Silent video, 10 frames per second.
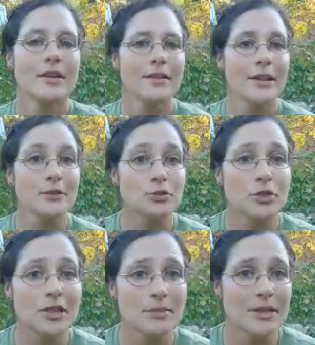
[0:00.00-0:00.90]
thanks for
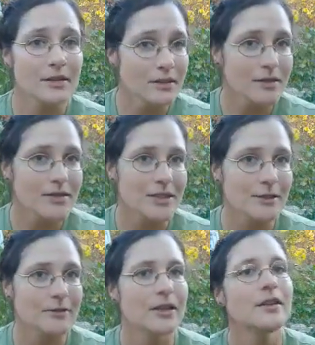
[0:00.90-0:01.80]
joining me this
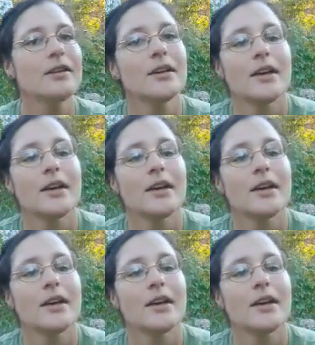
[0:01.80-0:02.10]
evening.